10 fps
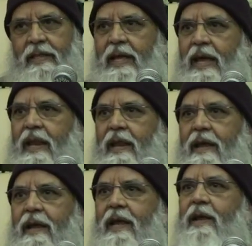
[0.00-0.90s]

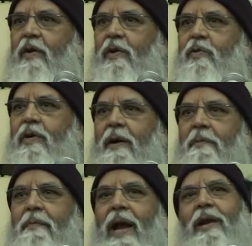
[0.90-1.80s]
Then he wants to
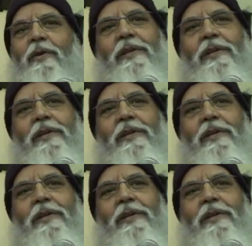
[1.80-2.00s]
come back